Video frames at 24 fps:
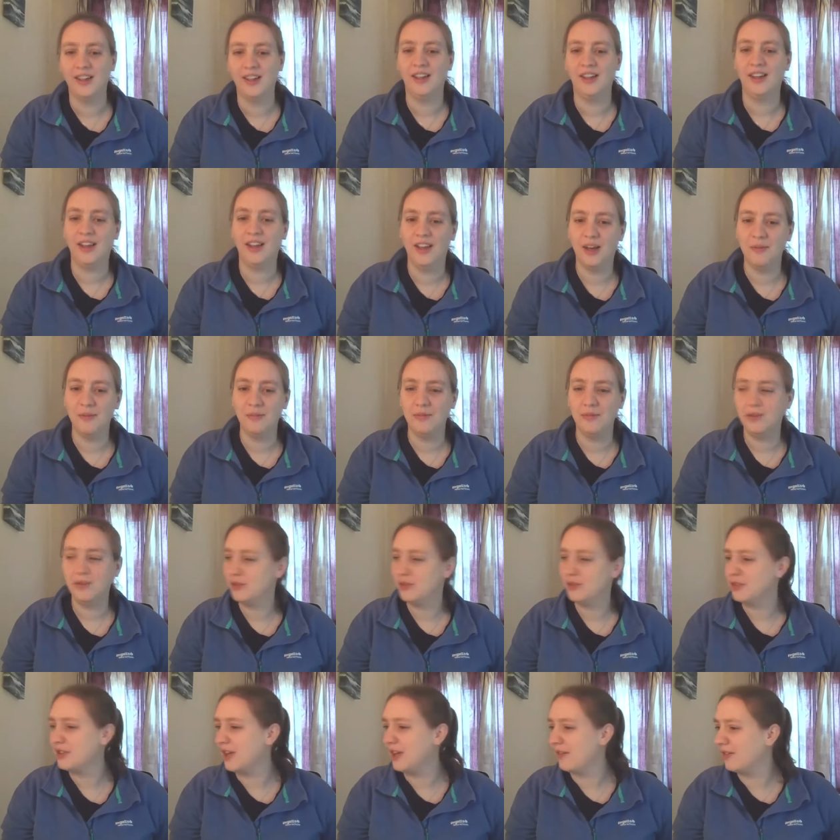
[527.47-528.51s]
Uh,
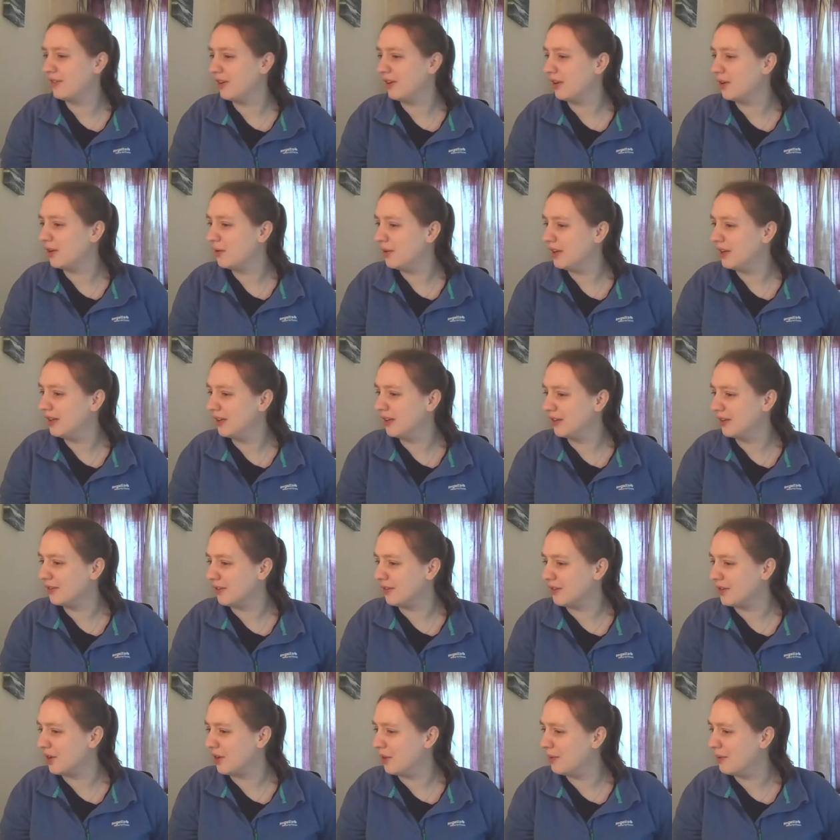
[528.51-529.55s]
just having a quick look
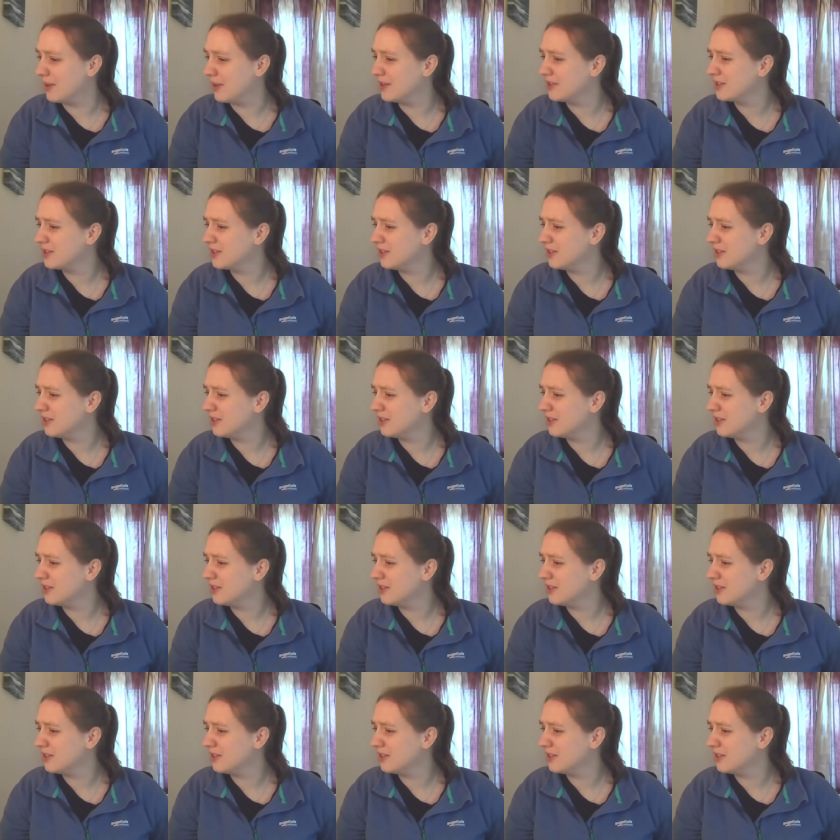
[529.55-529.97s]
through the comments.